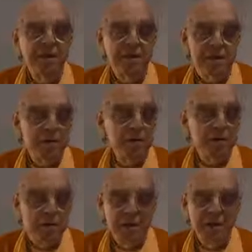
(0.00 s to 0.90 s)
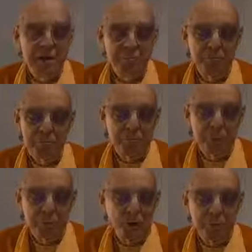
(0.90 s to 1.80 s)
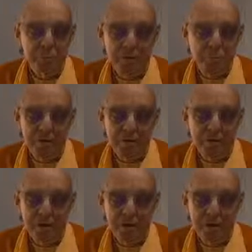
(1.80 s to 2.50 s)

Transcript: there are no more